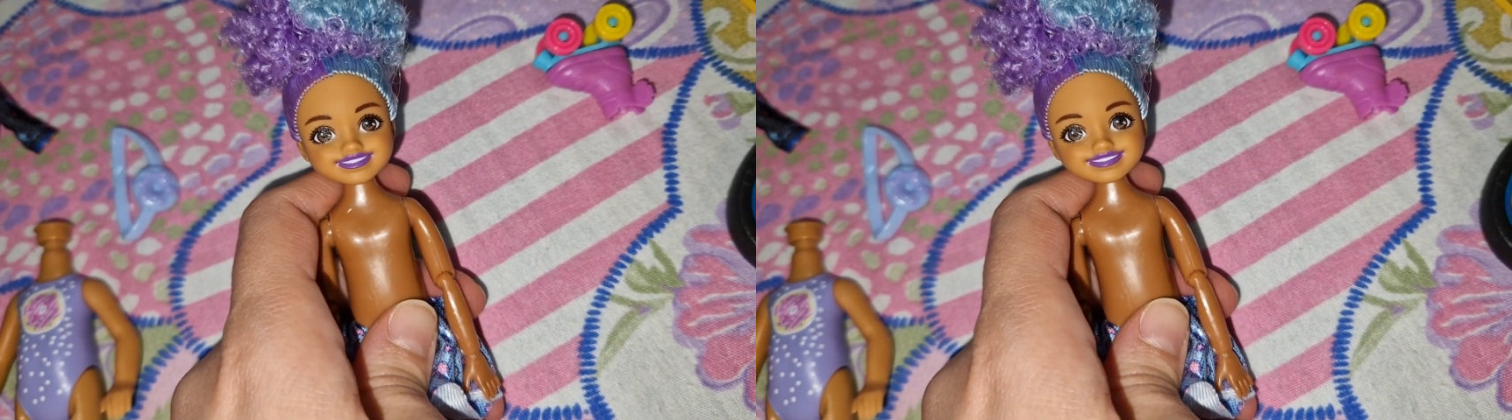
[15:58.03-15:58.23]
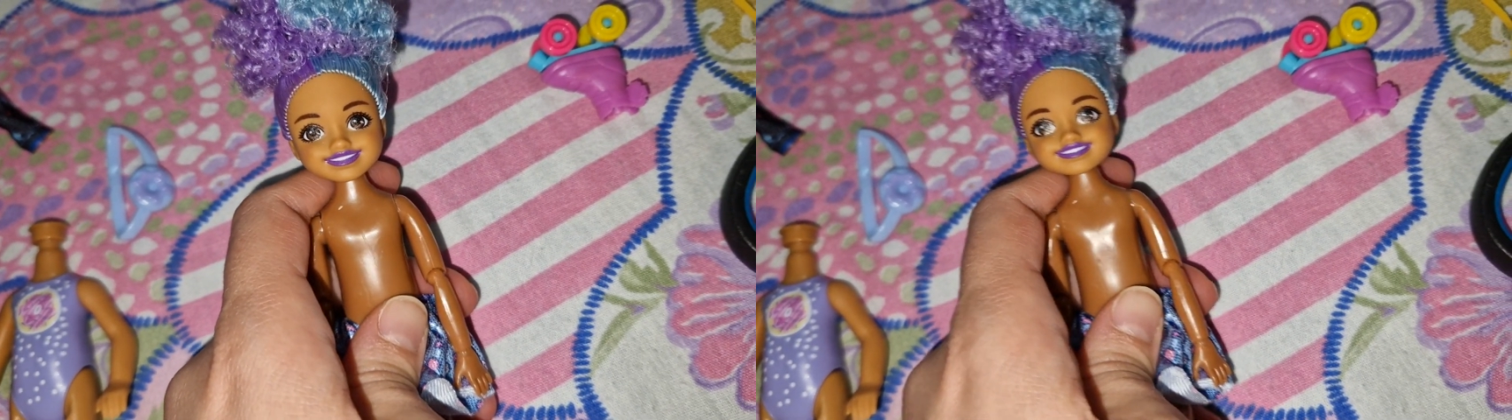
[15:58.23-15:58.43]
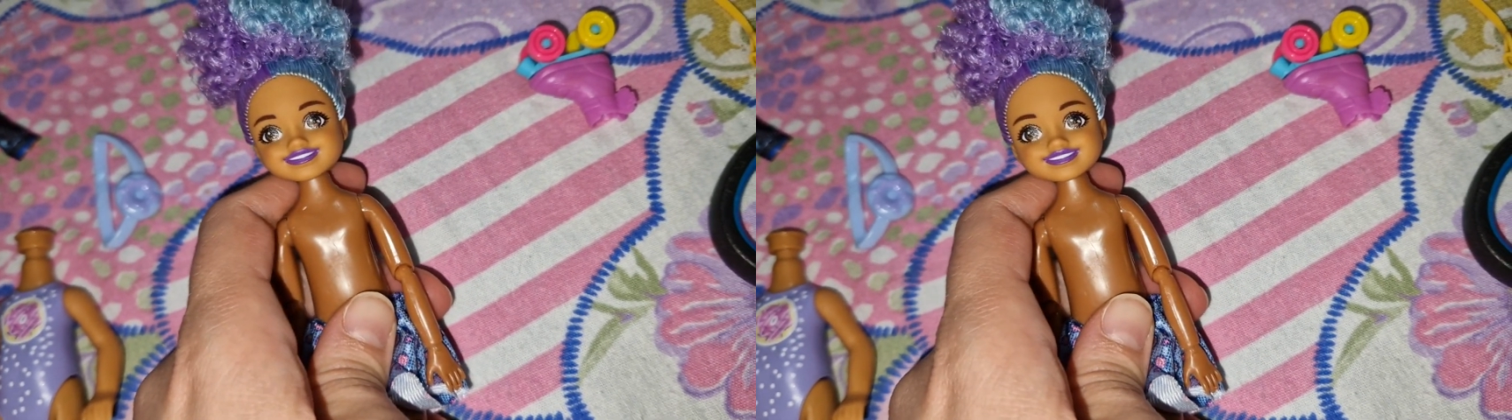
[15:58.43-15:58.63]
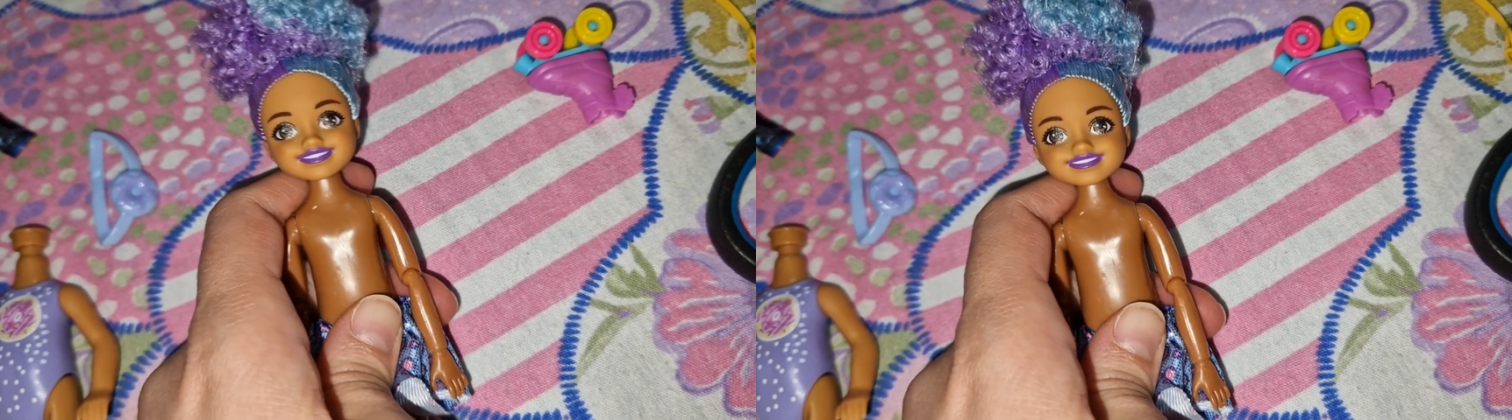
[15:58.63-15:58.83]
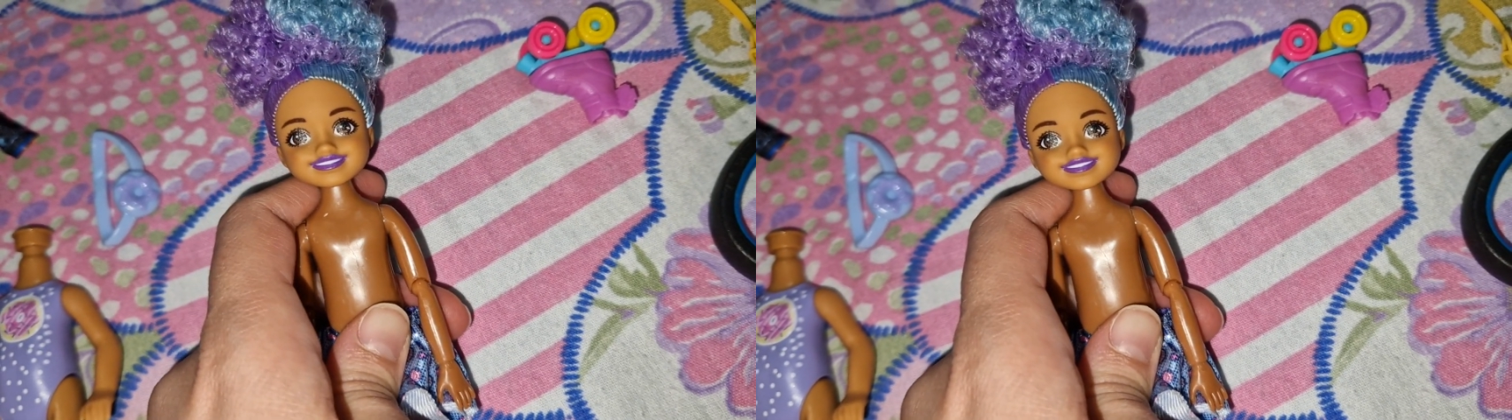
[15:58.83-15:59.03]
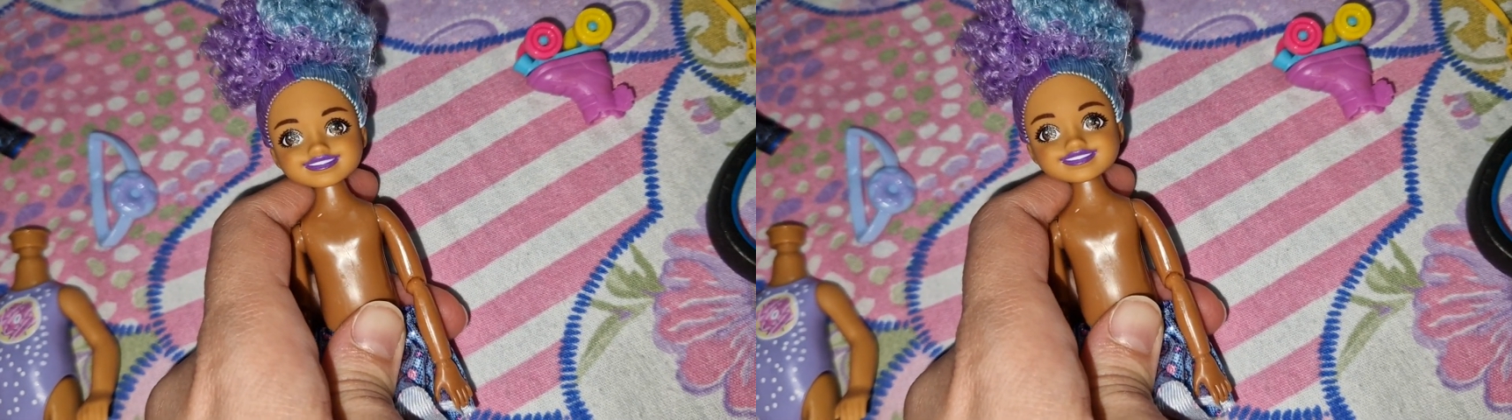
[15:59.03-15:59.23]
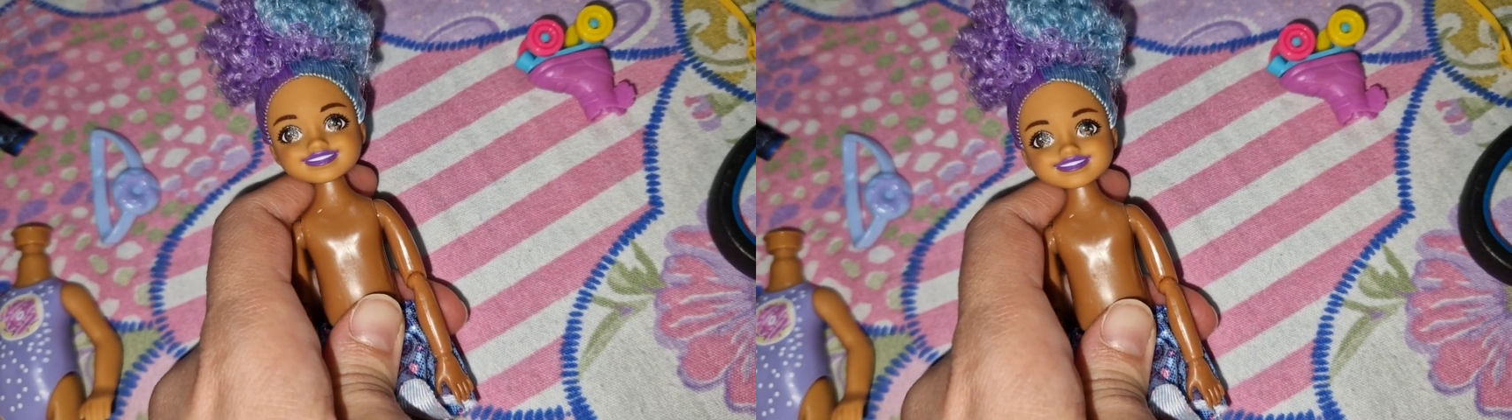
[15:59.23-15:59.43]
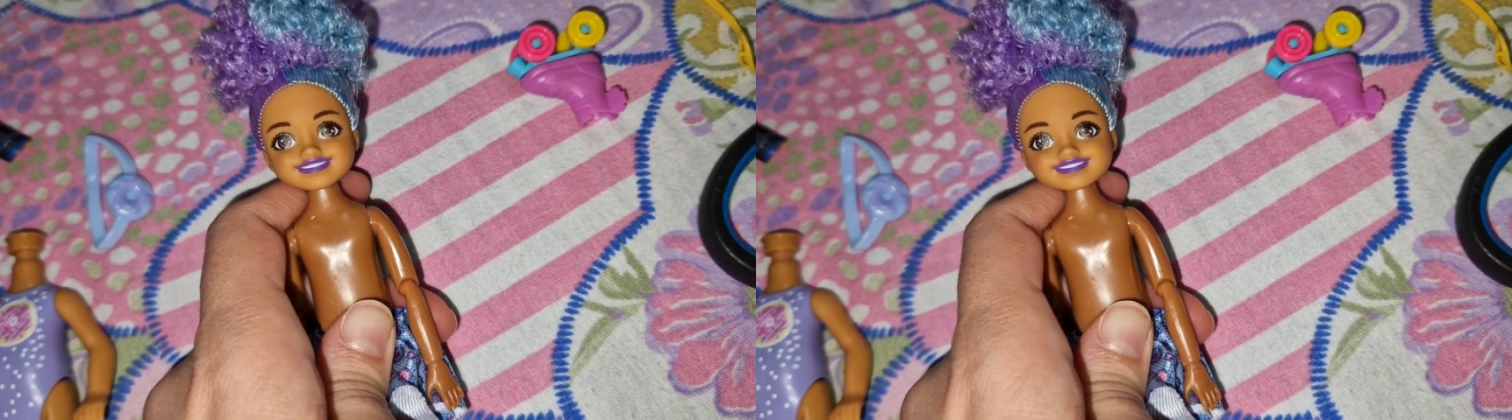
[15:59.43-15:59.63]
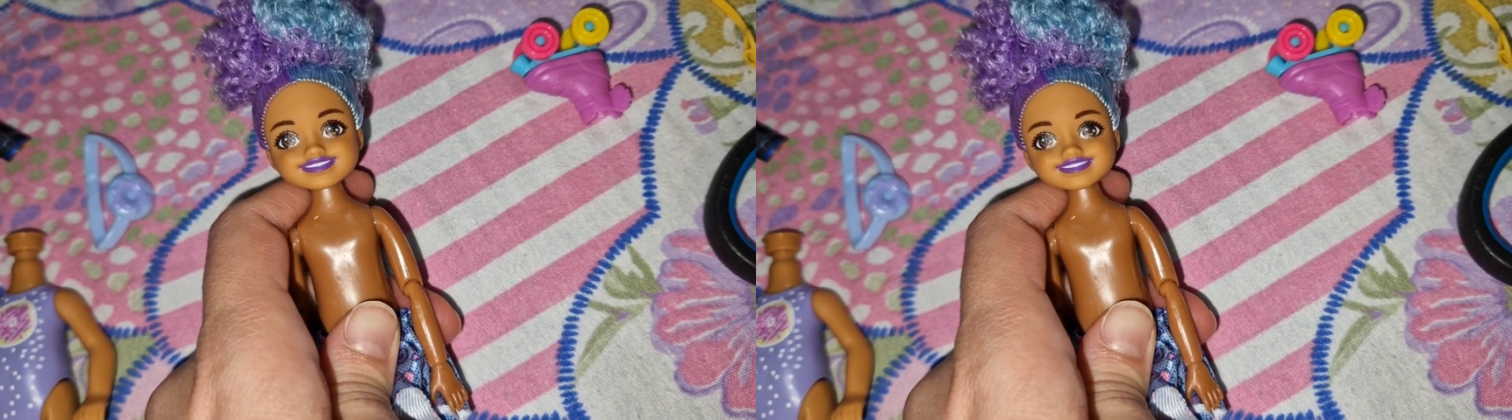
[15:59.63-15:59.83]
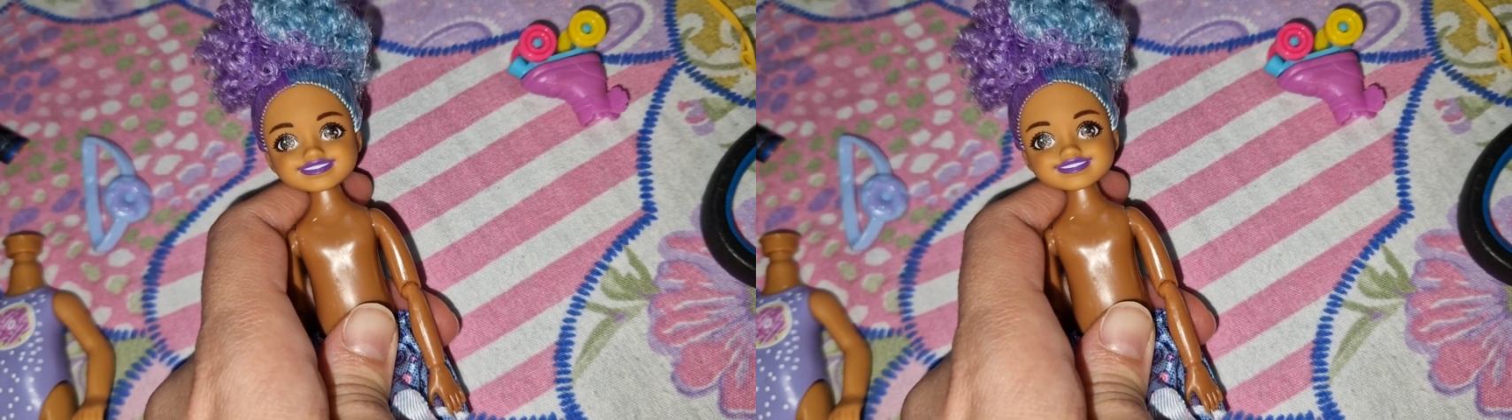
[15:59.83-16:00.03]
and the other dolls
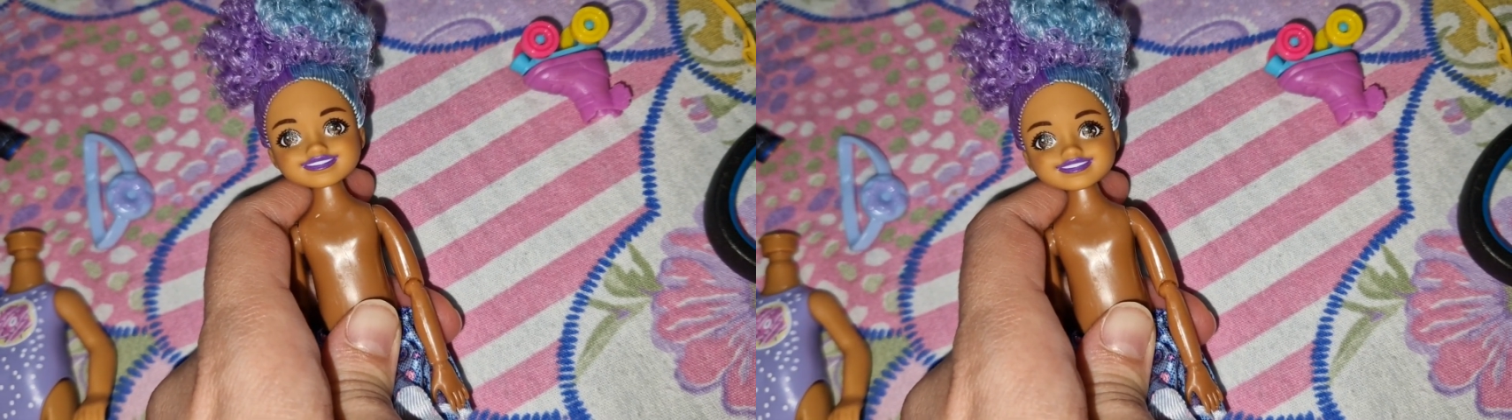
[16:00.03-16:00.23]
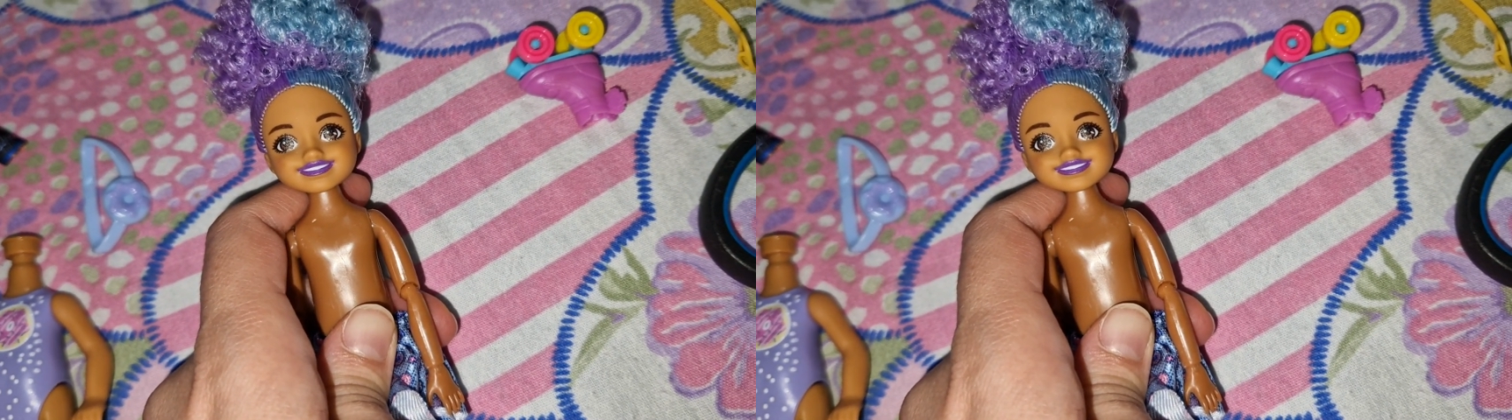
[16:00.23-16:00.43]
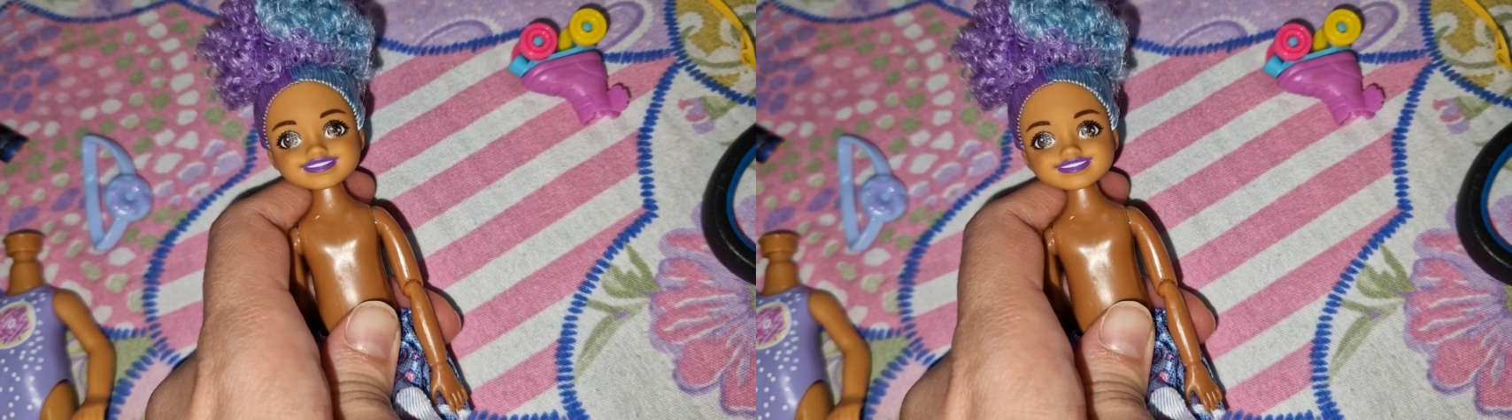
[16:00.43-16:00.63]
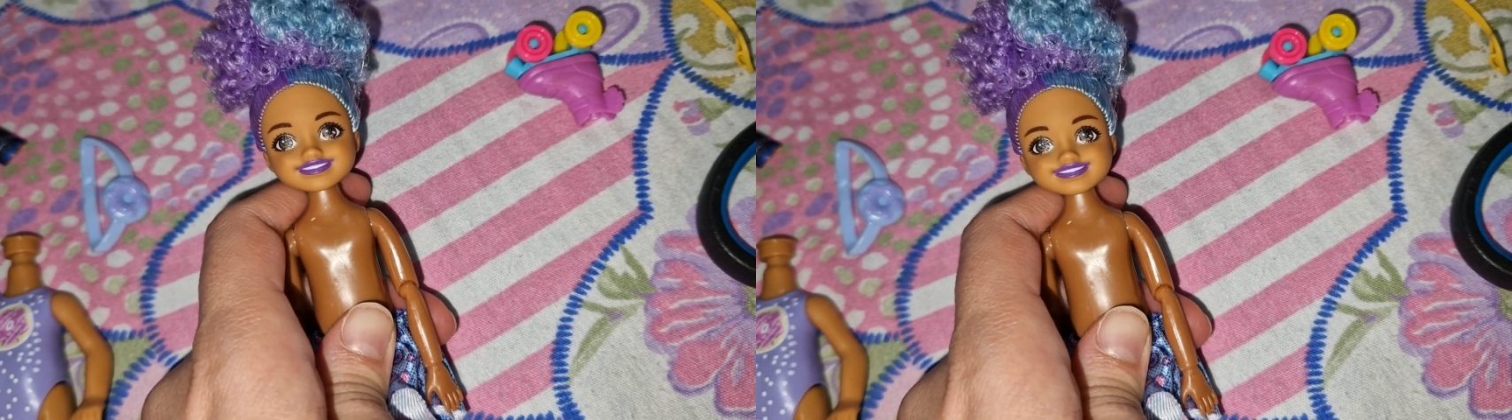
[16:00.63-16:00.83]
that I have are